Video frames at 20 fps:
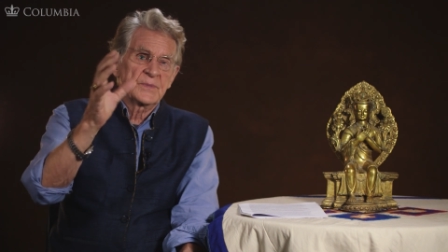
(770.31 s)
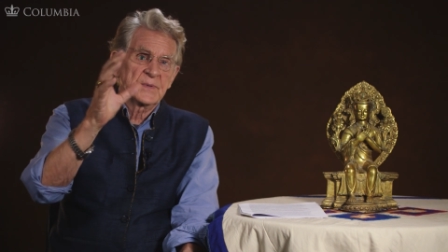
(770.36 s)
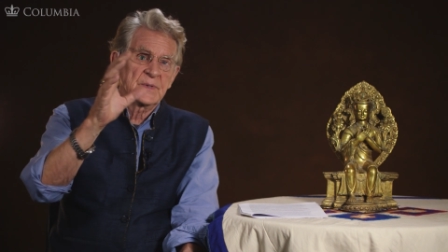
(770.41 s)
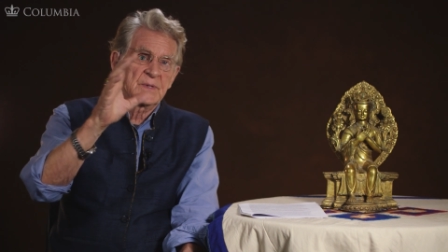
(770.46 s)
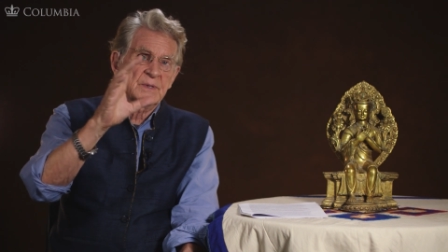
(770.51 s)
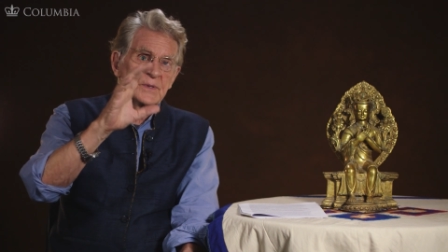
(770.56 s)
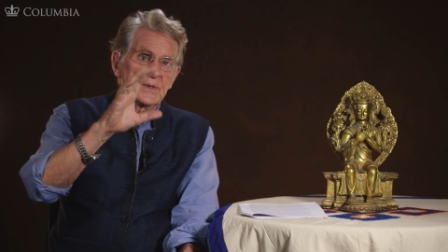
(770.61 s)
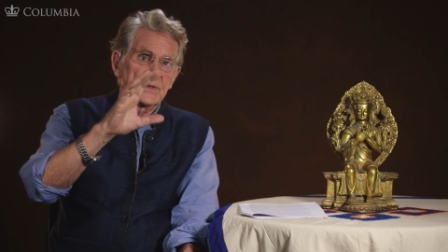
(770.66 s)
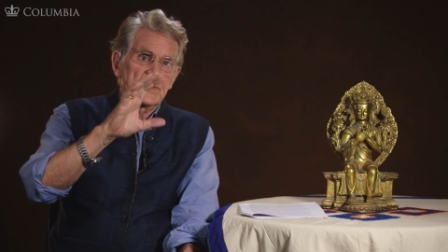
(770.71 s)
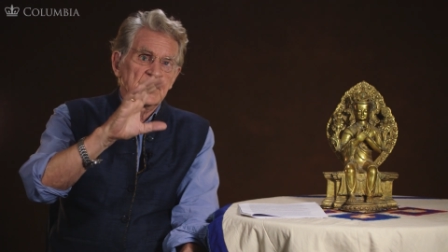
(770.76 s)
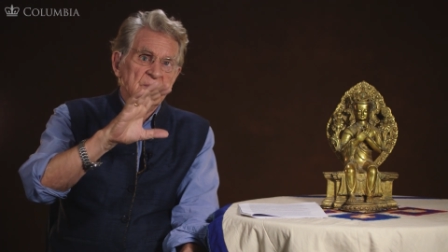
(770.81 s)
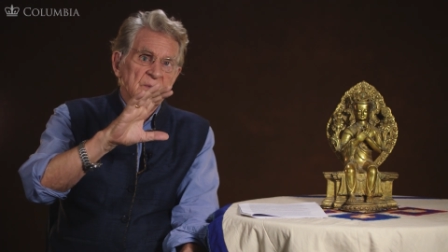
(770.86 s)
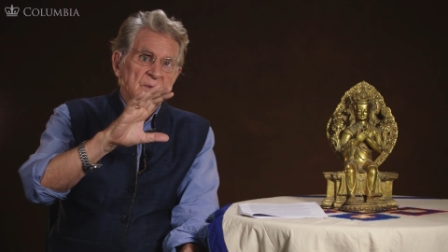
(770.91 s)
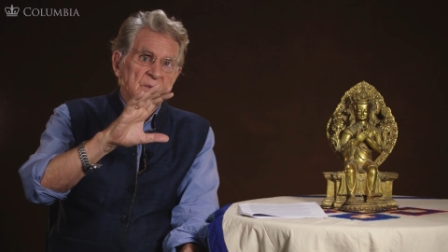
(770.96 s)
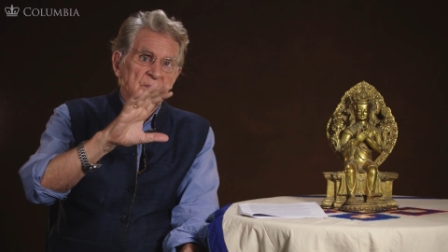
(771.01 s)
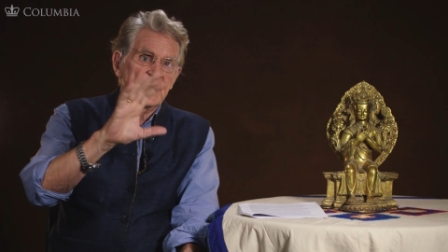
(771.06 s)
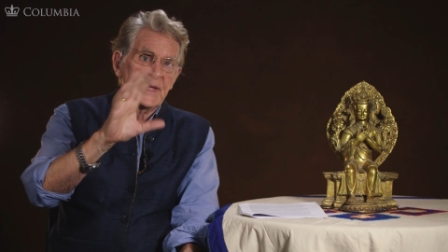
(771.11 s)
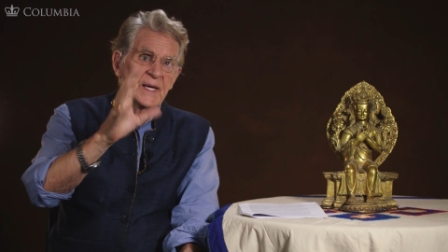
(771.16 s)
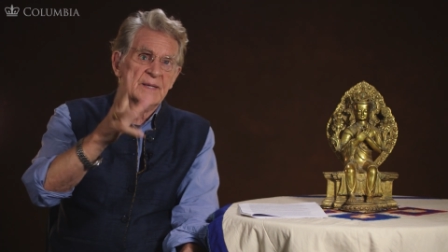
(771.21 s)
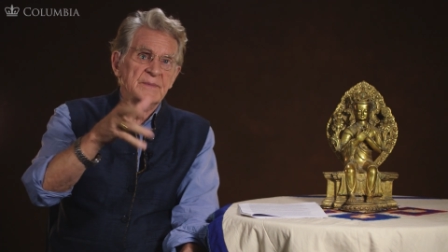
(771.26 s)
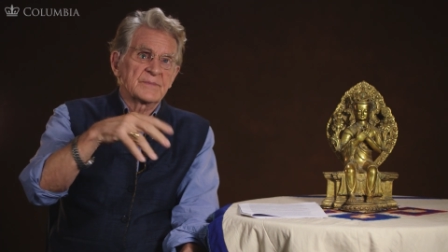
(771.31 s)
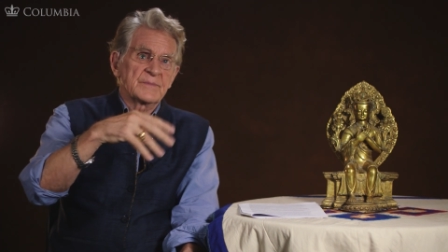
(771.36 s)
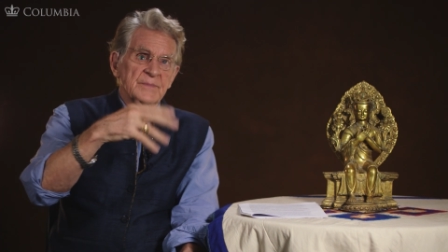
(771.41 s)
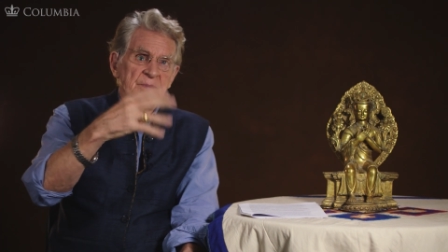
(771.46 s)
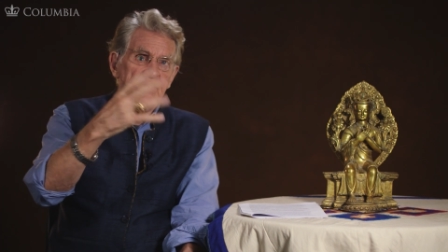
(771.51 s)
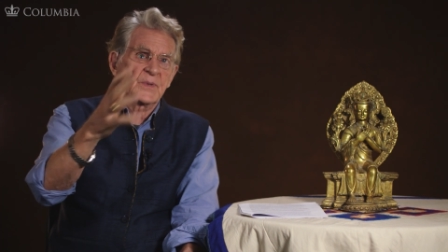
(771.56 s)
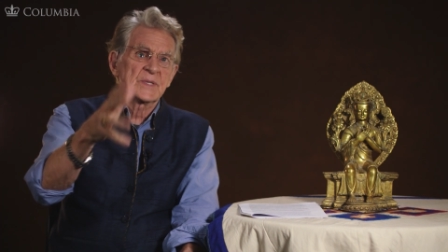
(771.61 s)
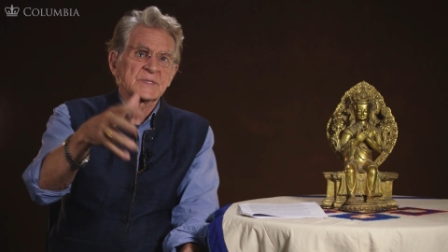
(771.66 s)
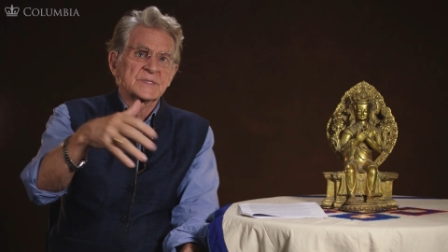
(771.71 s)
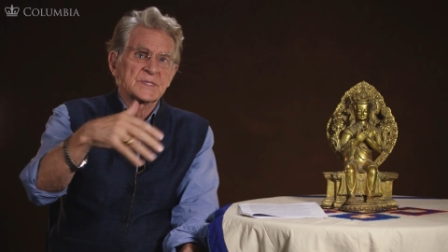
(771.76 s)
you know, that
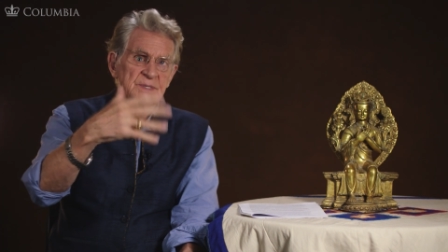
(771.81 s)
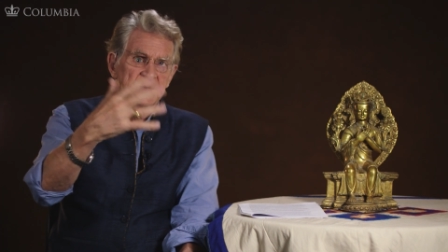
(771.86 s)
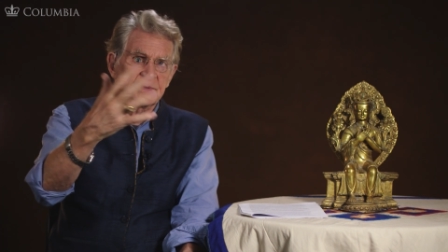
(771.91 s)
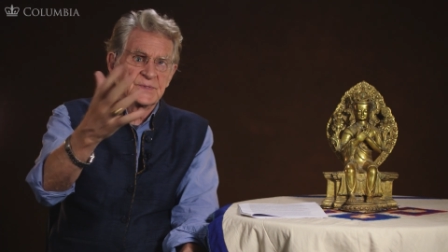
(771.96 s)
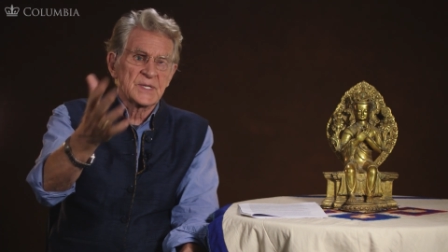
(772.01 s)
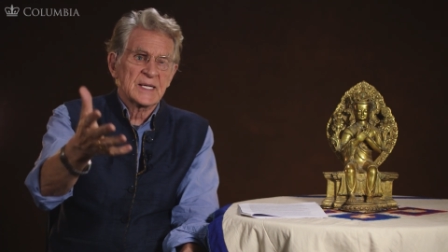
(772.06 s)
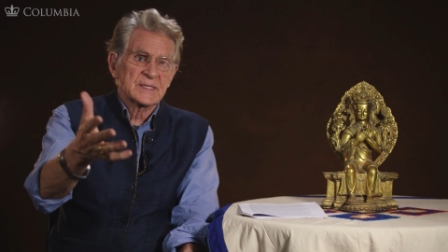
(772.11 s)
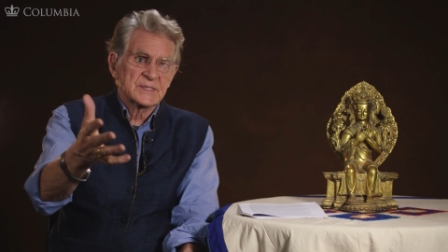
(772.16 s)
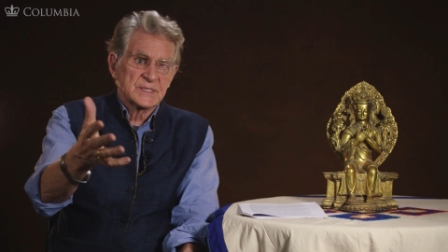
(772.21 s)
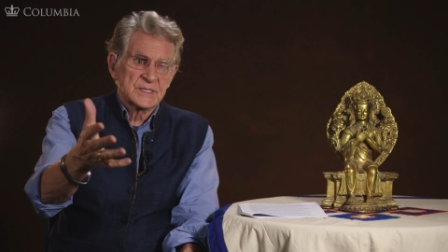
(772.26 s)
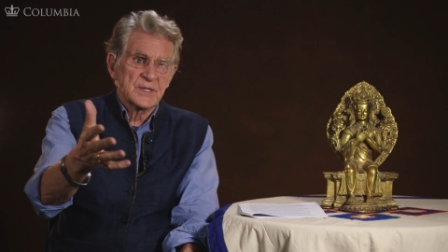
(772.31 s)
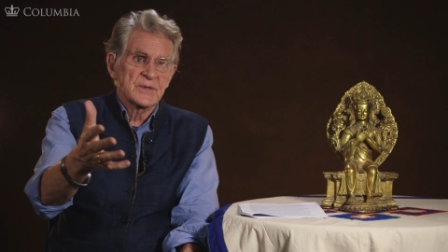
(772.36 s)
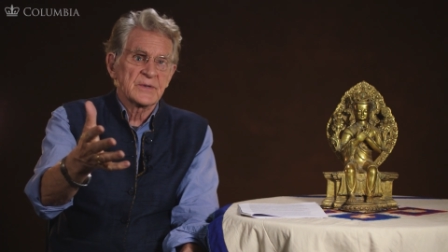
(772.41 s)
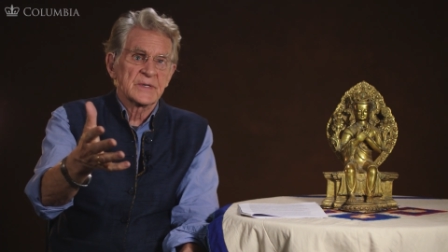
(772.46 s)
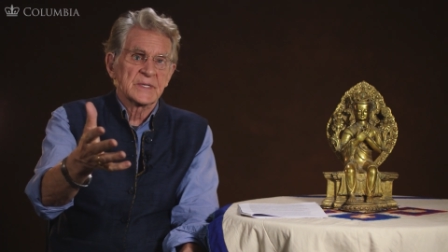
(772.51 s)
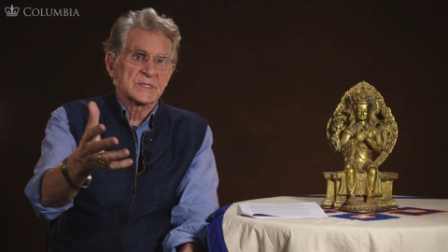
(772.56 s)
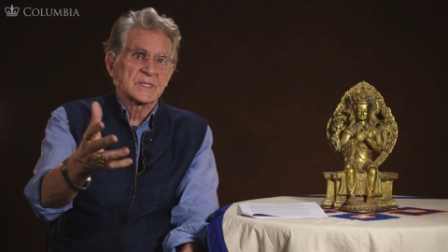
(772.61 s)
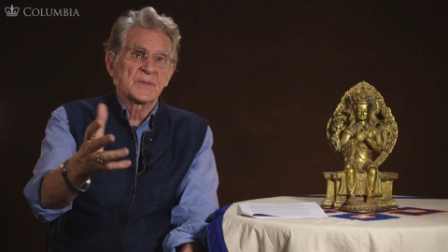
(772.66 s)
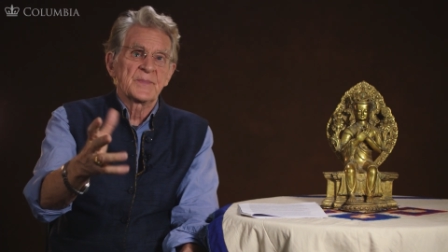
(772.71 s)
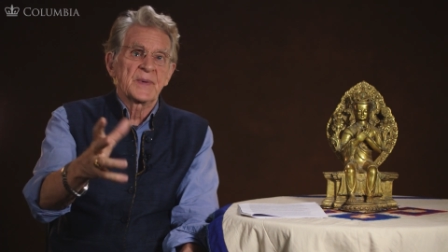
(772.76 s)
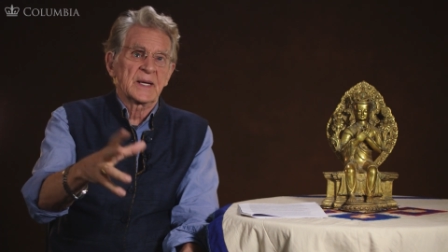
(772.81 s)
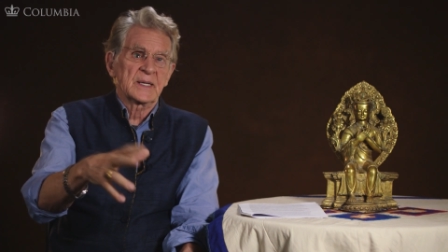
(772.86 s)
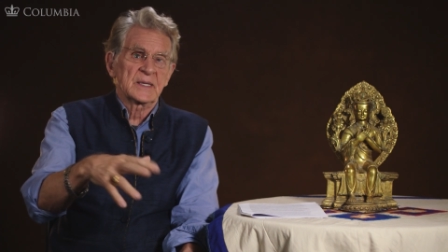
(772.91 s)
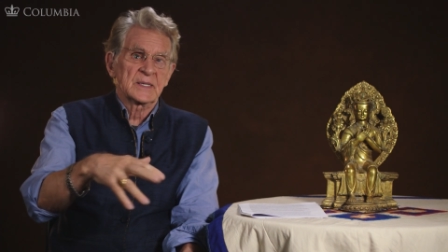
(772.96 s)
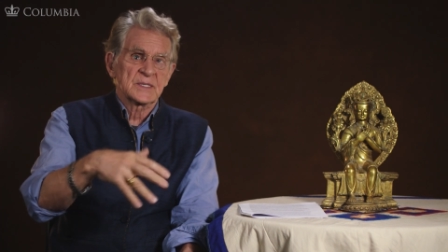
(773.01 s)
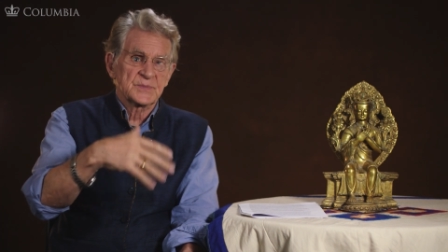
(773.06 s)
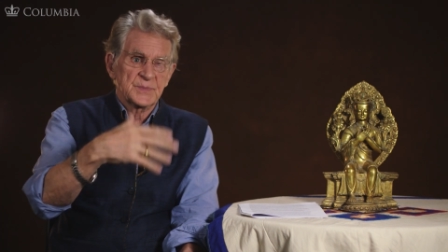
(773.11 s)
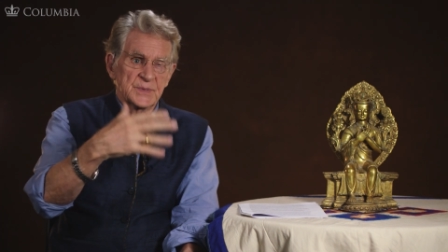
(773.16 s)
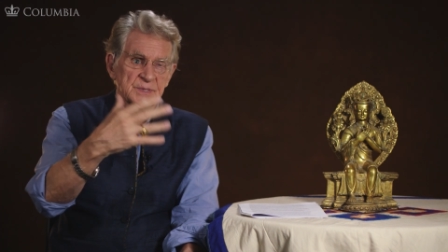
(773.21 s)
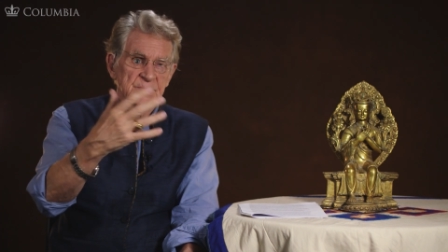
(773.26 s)
wasn't that serious a
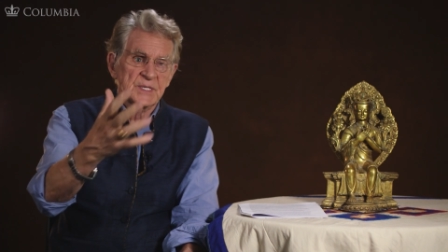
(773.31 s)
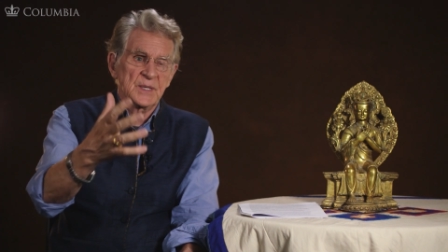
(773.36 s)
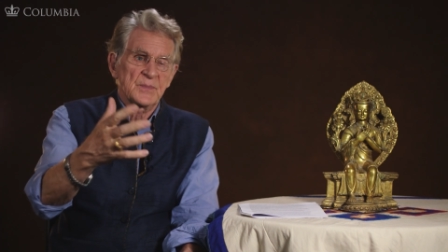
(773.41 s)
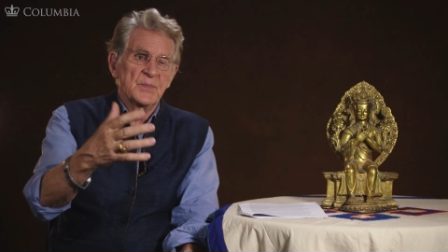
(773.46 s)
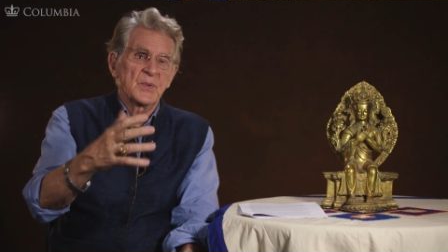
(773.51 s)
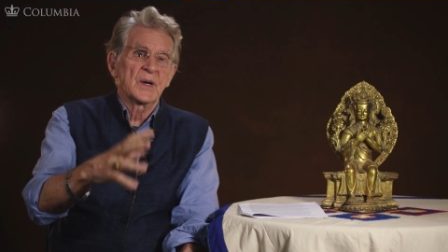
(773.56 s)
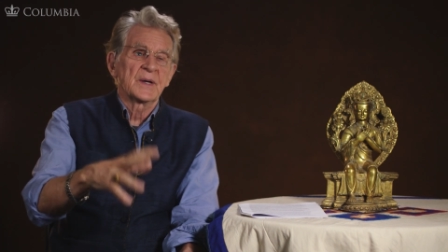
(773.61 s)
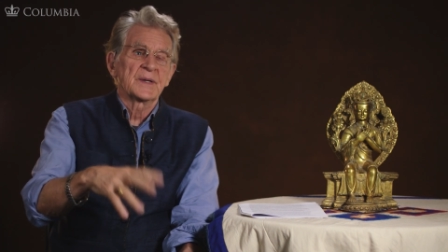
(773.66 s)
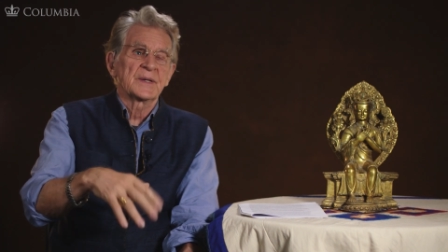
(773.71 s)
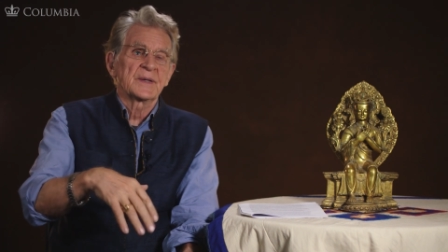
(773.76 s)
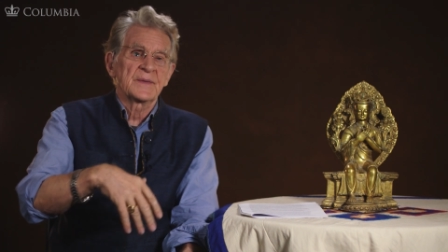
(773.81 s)
backlash, but somewhat.